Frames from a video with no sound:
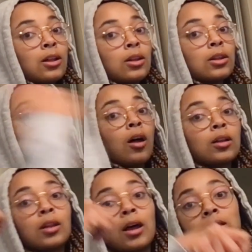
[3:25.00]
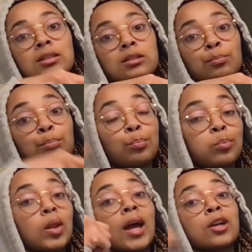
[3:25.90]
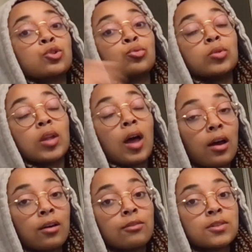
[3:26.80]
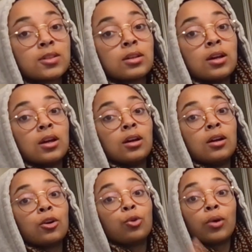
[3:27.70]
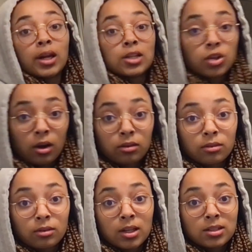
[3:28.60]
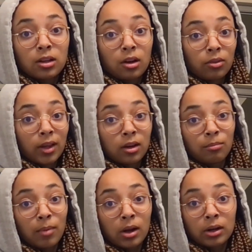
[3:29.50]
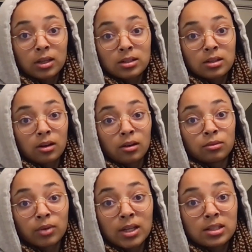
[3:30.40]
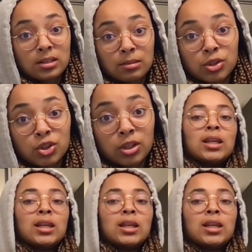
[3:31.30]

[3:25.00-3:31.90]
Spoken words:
long lost black true love's granddaughter, because you know they couldn't marry because, you know, racism and shit.